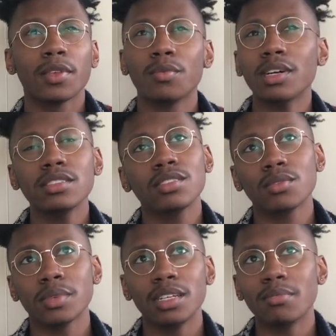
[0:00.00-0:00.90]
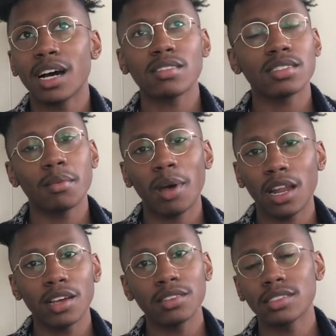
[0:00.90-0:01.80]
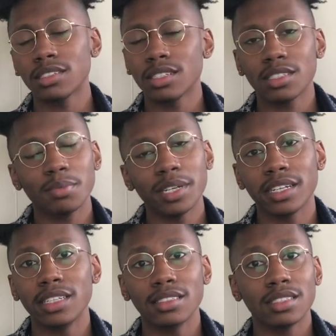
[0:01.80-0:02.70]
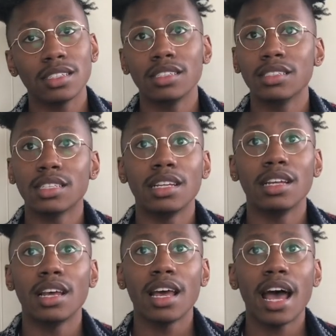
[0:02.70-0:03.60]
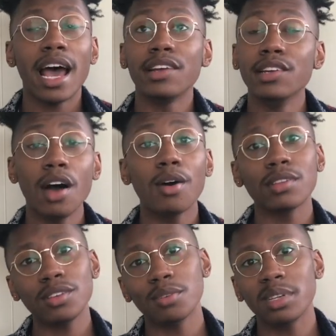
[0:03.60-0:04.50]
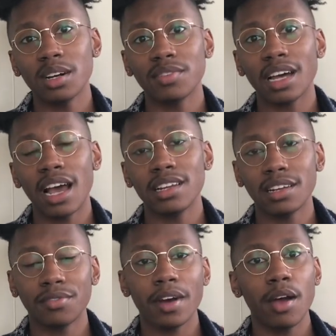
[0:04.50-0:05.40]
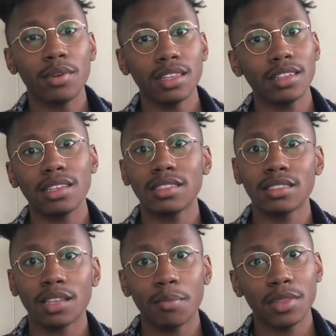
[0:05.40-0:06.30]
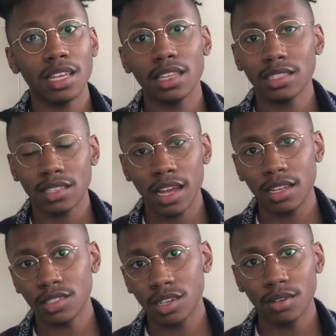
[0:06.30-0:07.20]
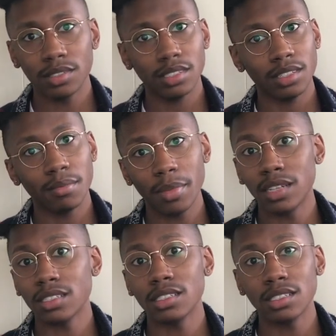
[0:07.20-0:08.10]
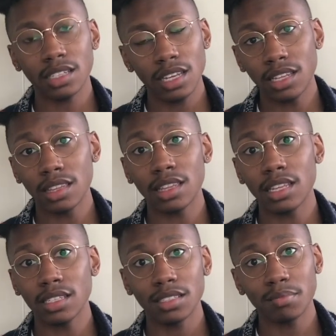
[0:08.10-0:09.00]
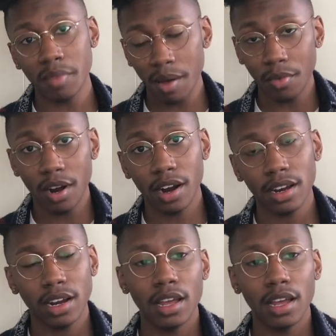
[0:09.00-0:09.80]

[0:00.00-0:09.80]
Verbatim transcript: wants to read about somebody else's experiences. And I know that you'll be able to identify with at least something that Saeed Jones mentions in this memoir.